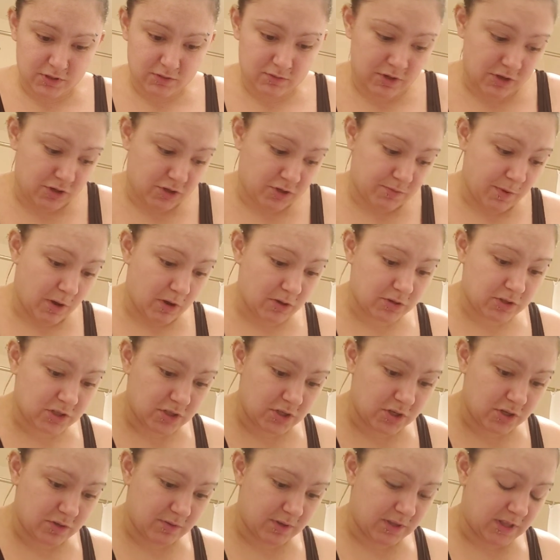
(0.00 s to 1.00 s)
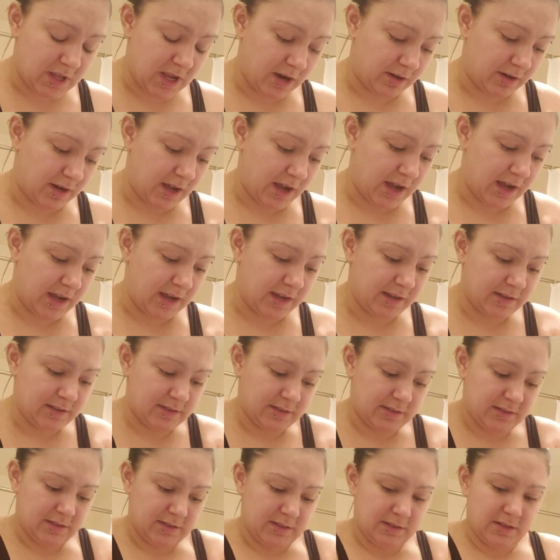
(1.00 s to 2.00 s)
what you're supposed to do with hair dye.
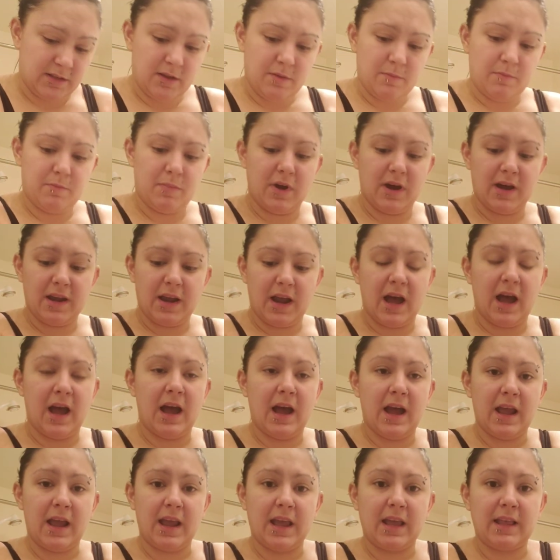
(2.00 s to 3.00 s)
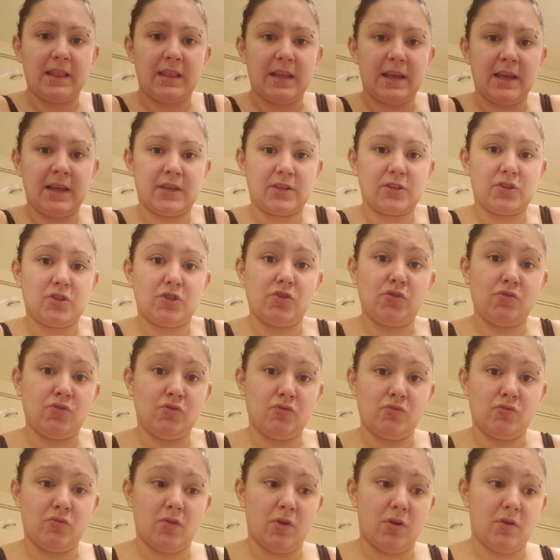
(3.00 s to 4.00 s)
But I like
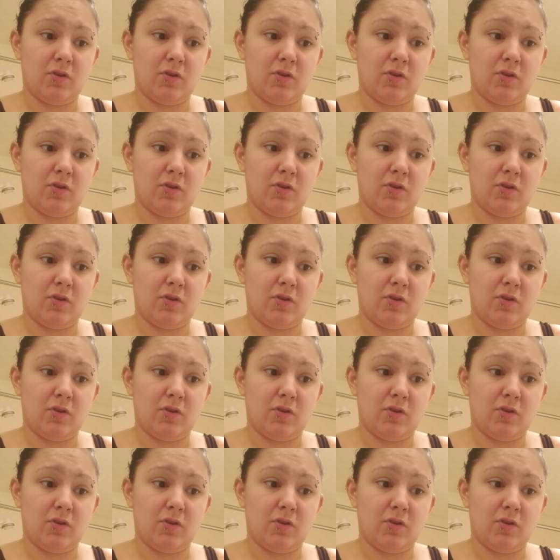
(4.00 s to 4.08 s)
to